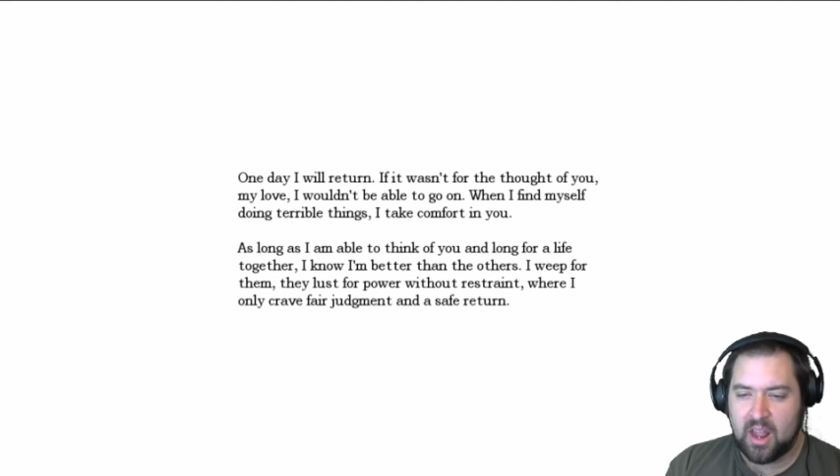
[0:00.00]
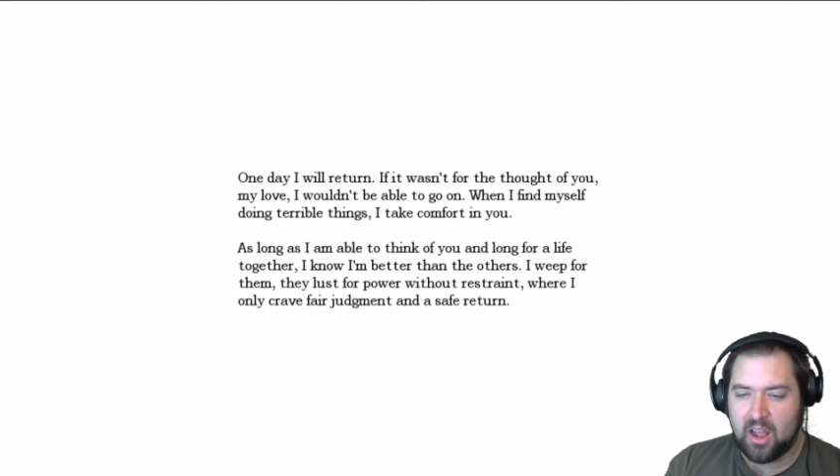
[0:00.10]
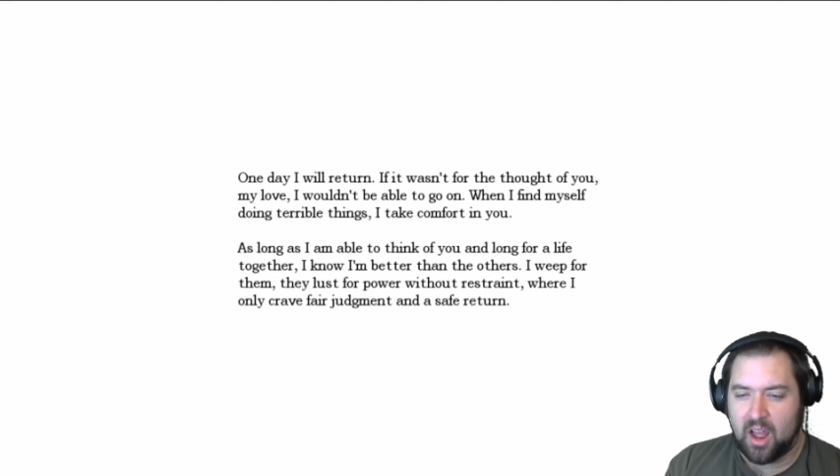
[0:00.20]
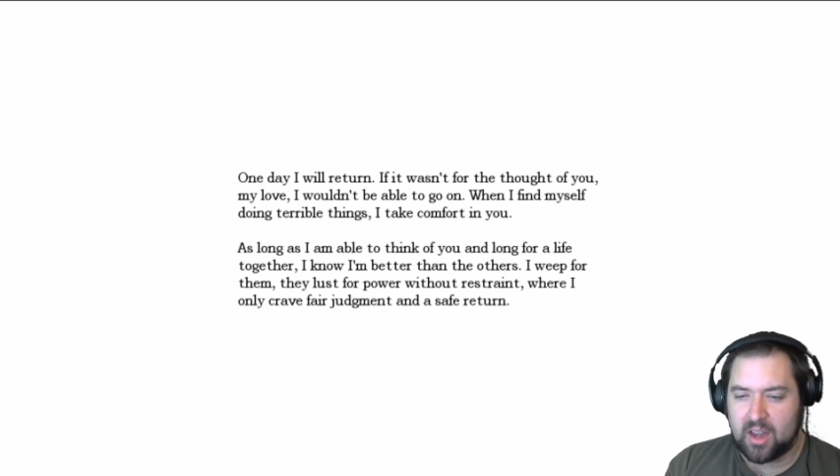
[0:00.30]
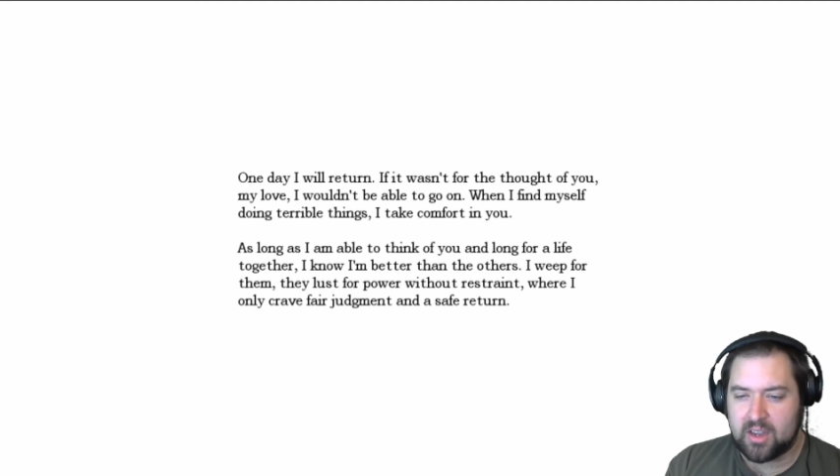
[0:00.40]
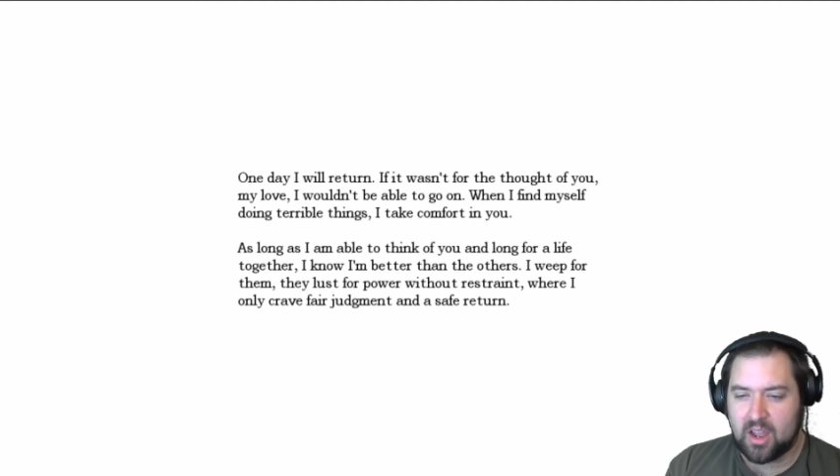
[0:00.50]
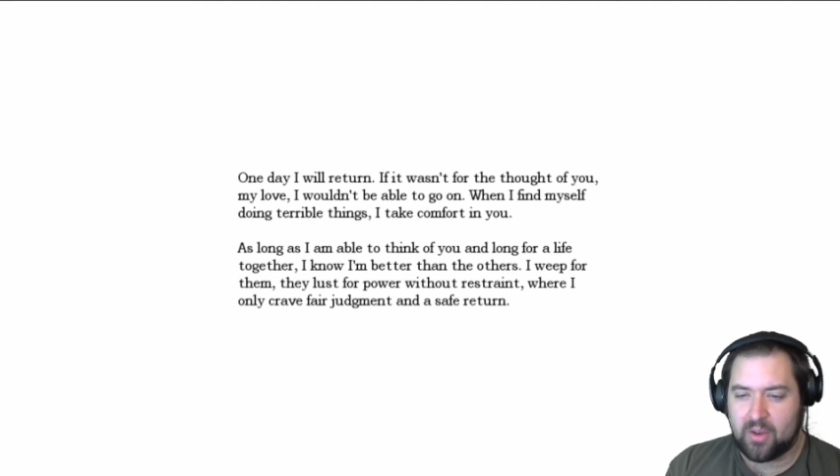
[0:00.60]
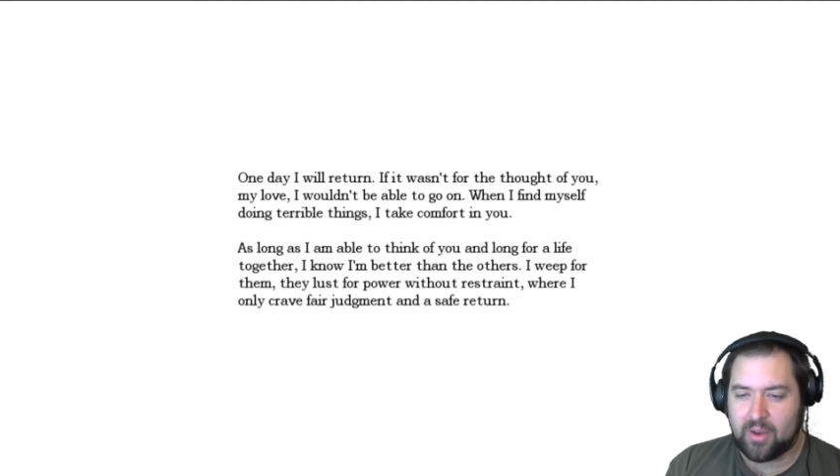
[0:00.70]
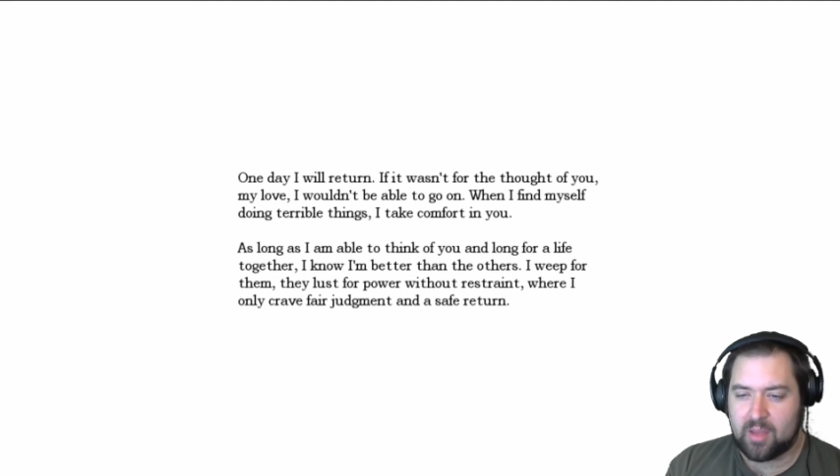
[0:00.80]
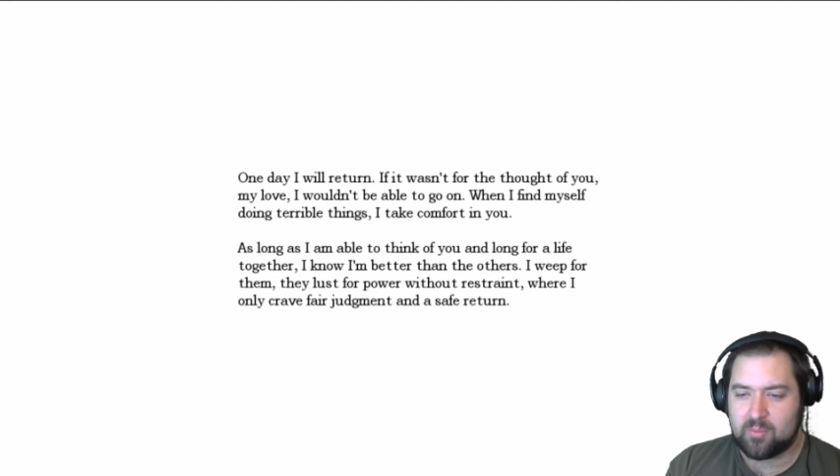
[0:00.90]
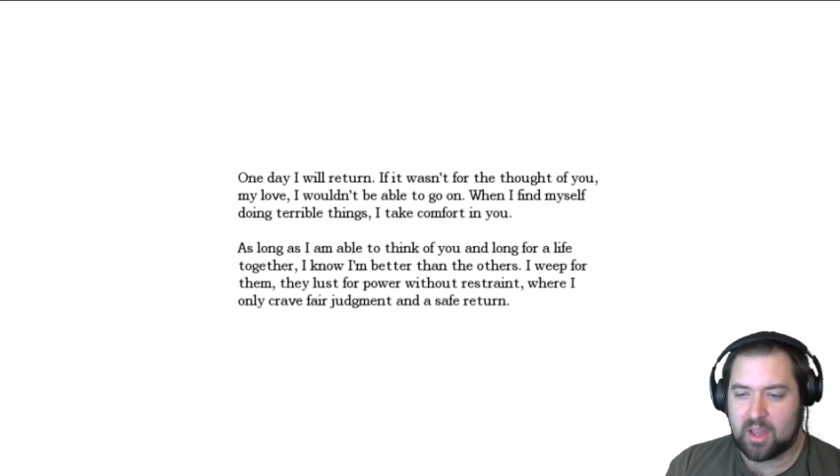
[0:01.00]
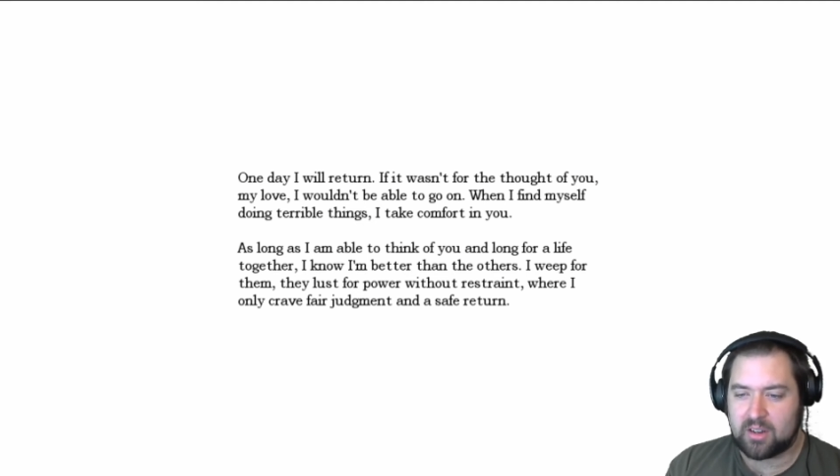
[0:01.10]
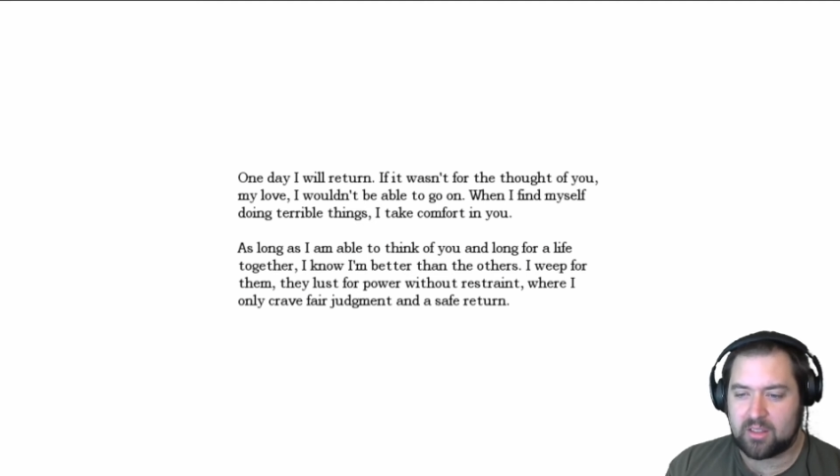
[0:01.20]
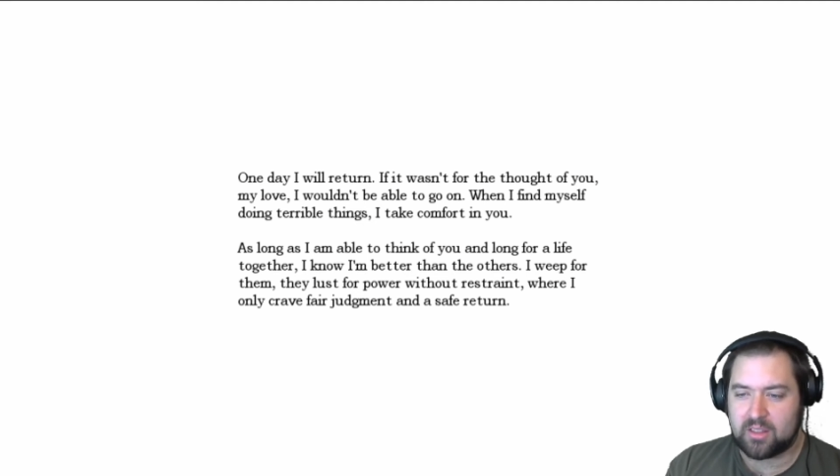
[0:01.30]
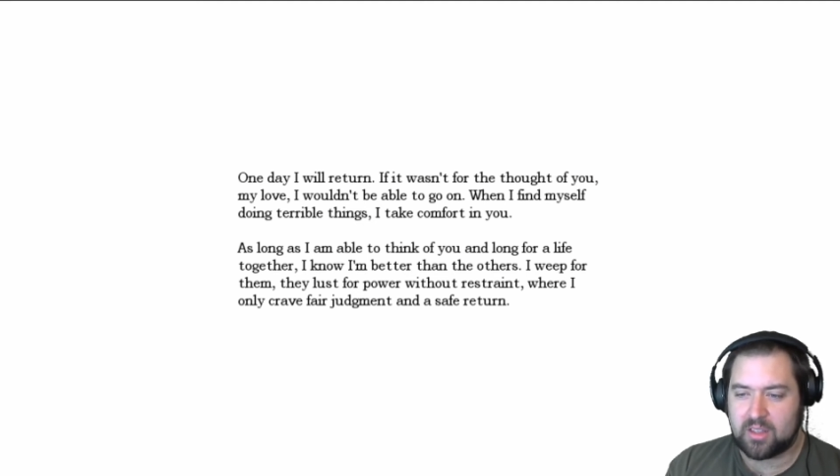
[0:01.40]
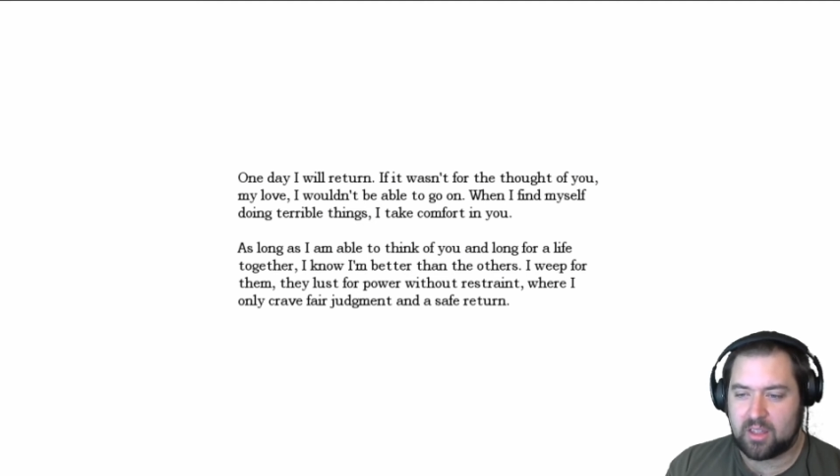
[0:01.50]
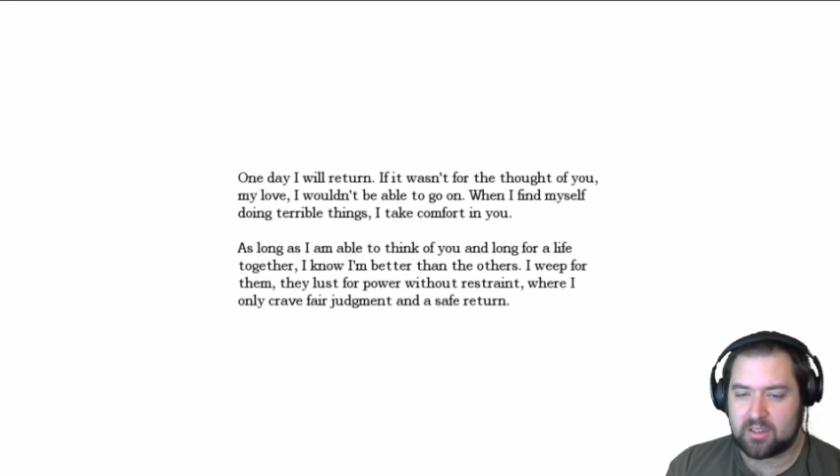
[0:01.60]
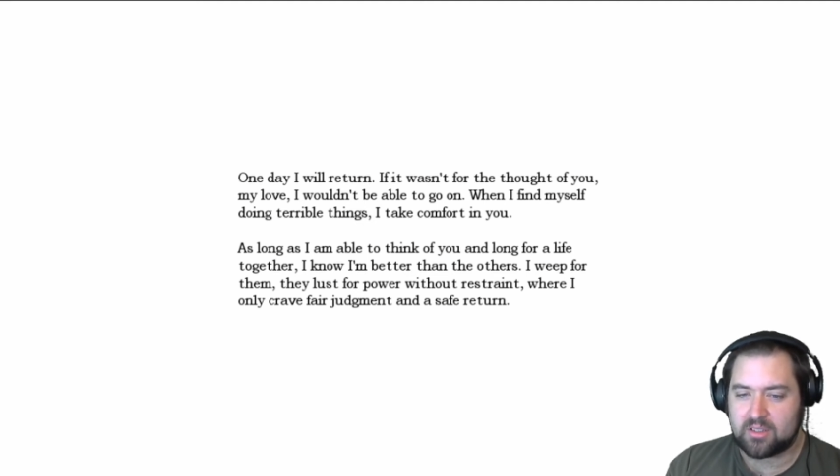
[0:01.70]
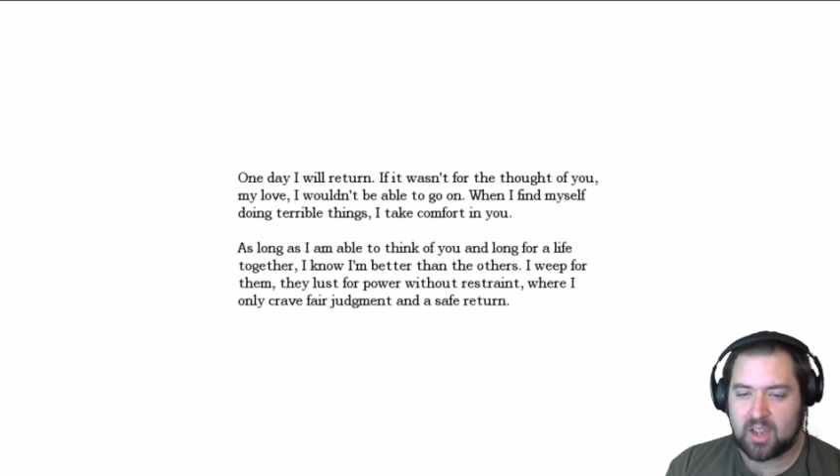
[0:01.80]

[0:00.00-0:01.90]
I know I am better than the others.